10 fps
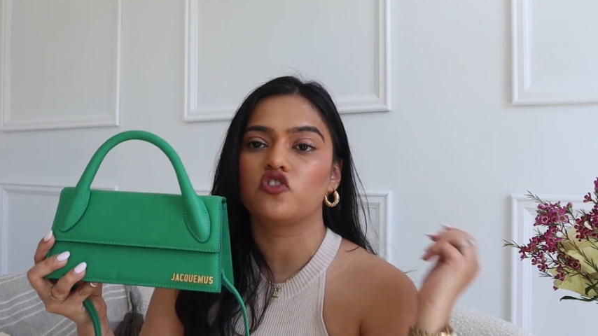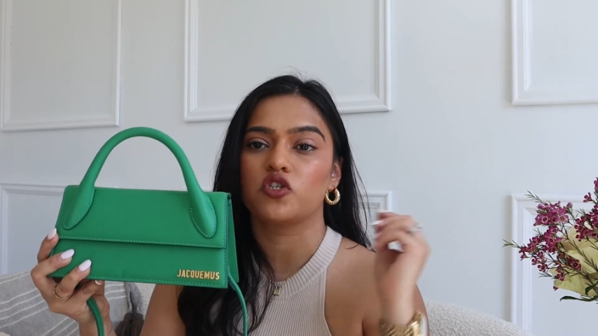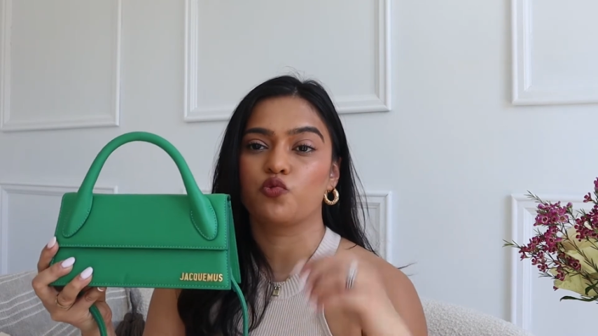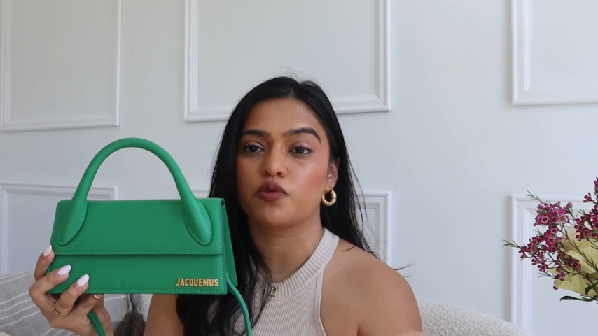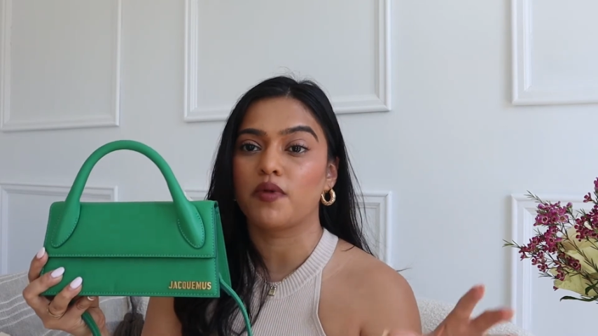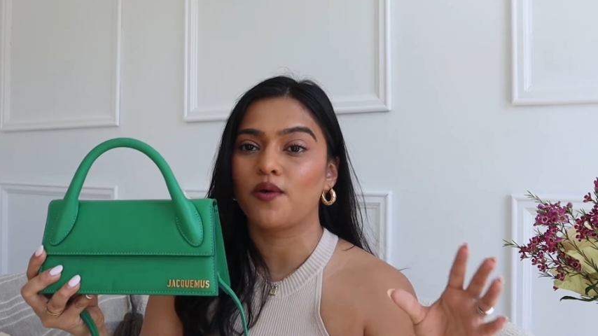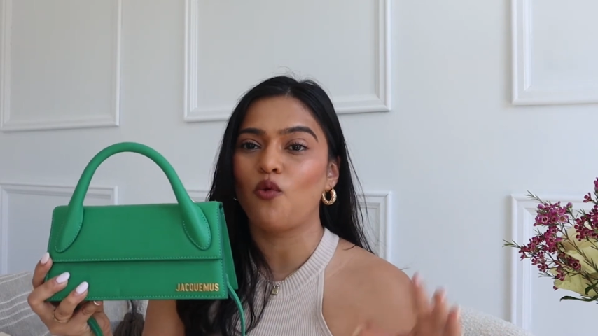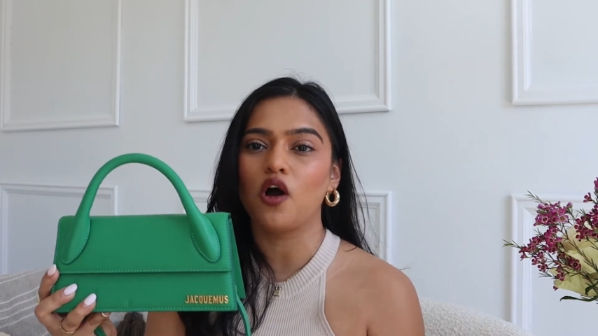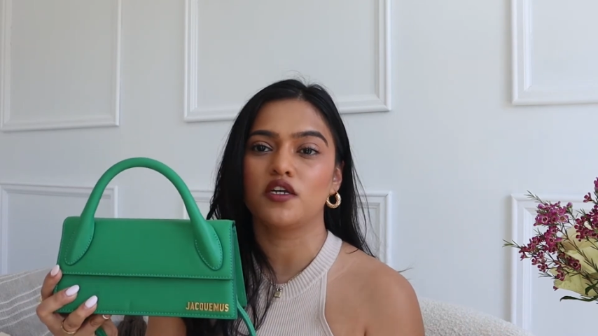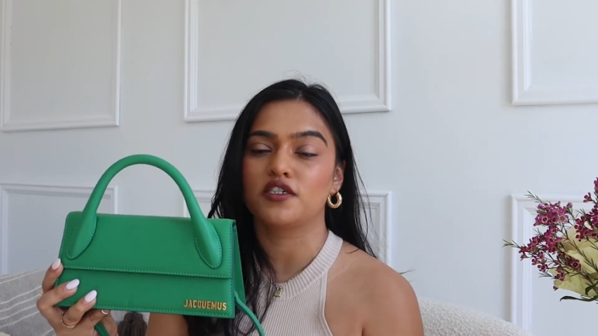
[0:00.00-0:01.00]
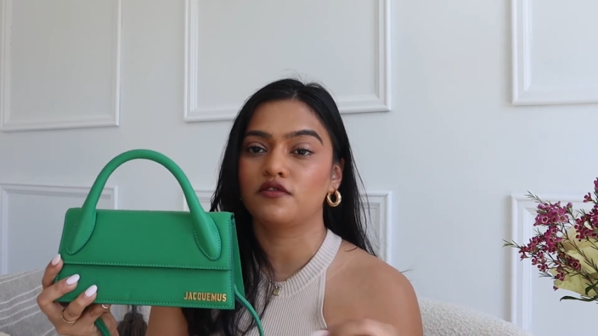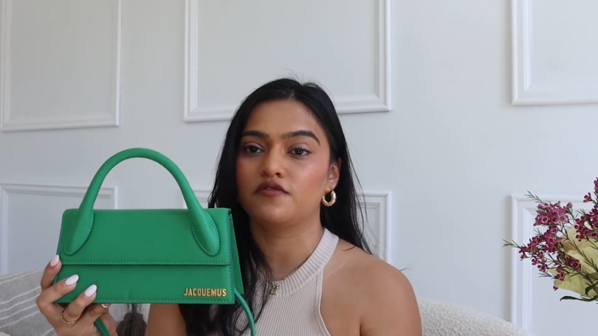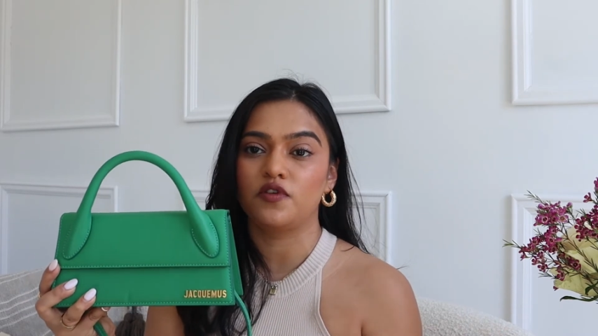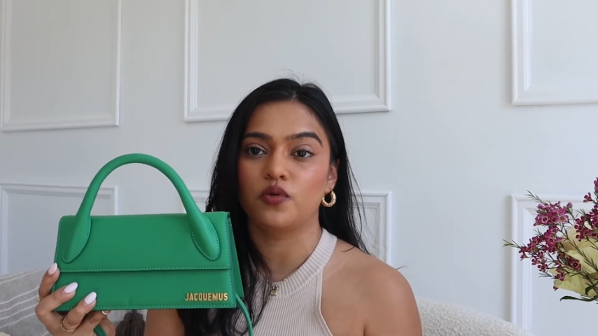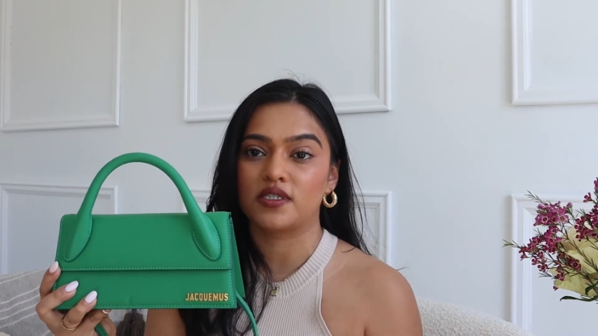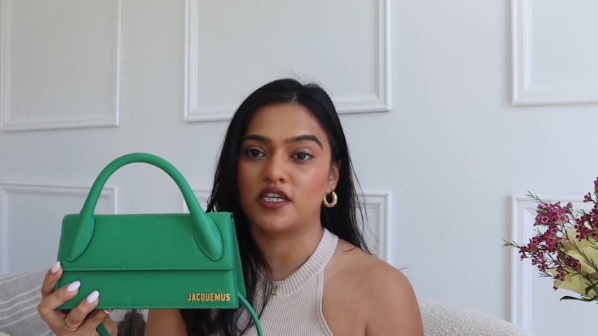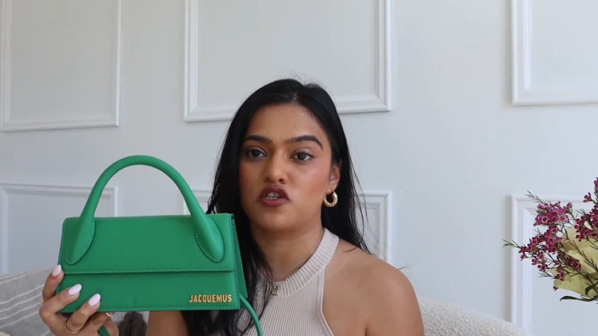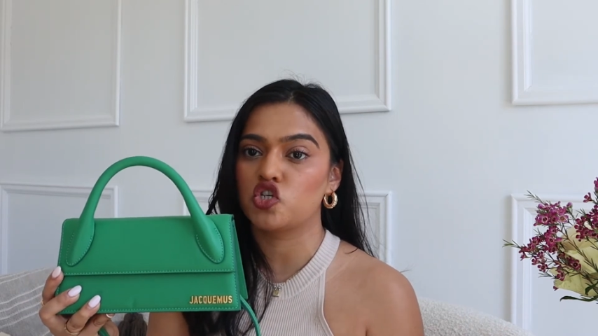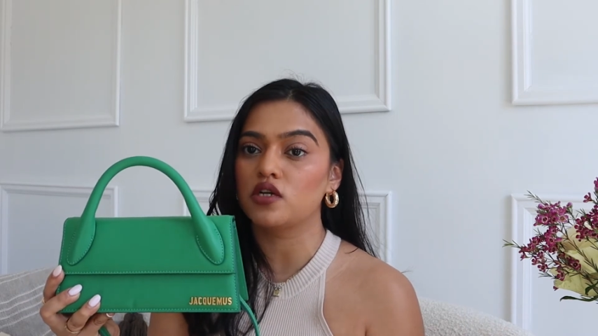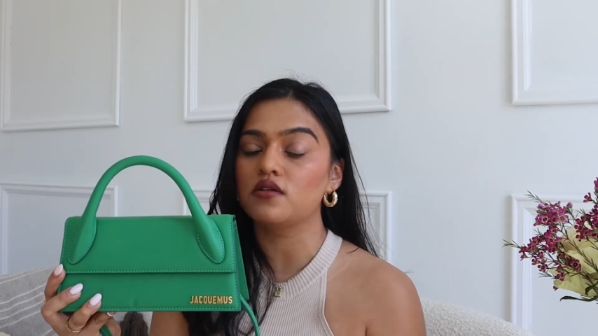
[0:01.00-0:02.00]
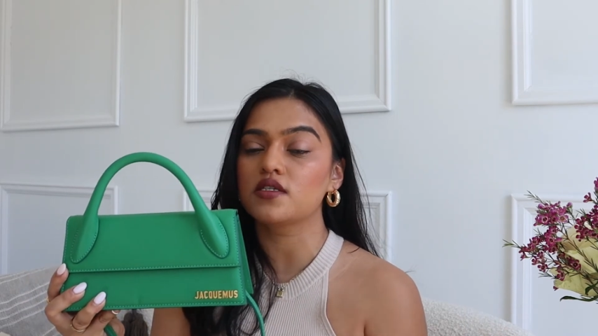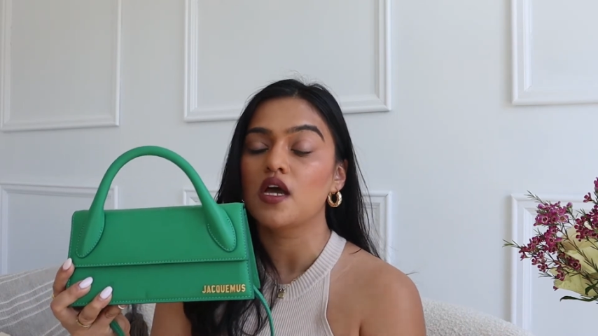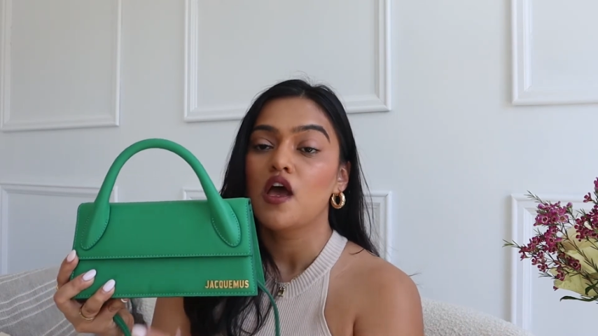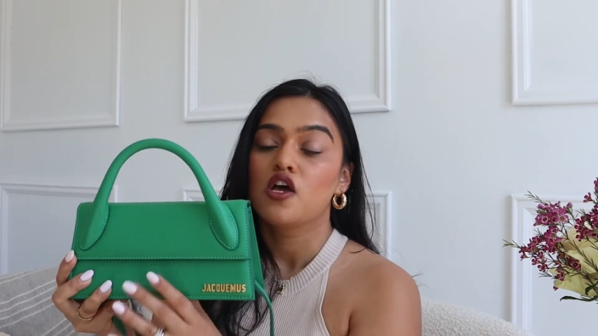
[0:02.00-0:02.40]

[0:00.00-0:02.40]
just with my wallet and few essentials.